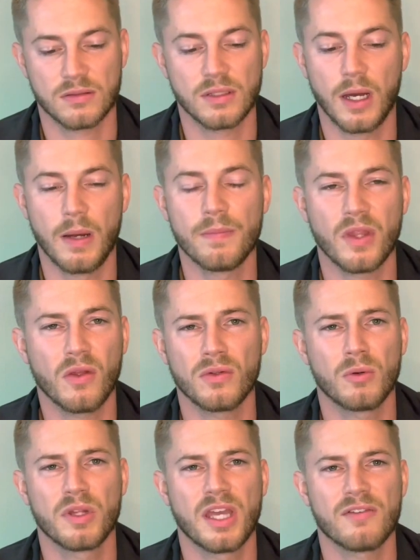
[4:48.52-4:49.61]
dumb. They'll
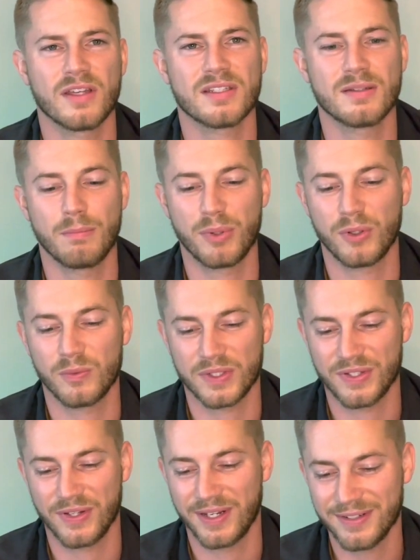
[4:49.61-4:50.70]
normally have like some bird
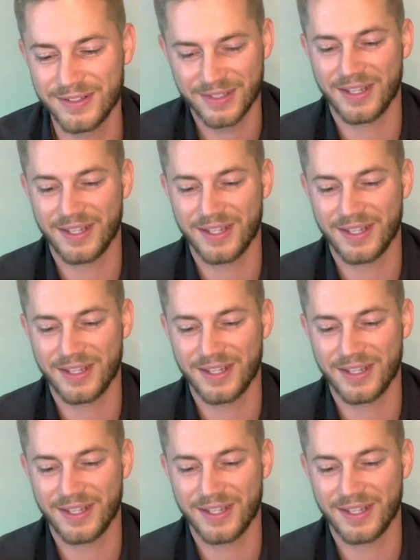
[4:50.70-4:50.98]
whistling.